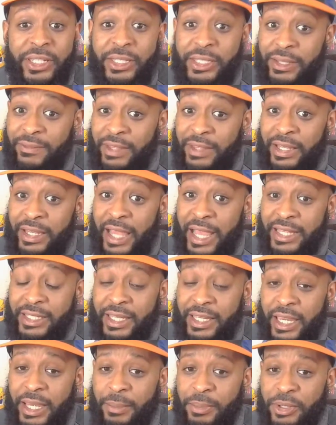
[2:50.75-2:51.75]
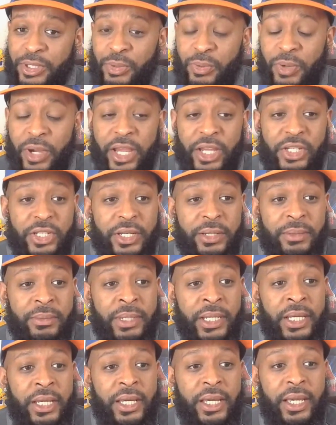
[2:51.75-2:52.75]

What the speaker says: She's of the light-skinned persuasion.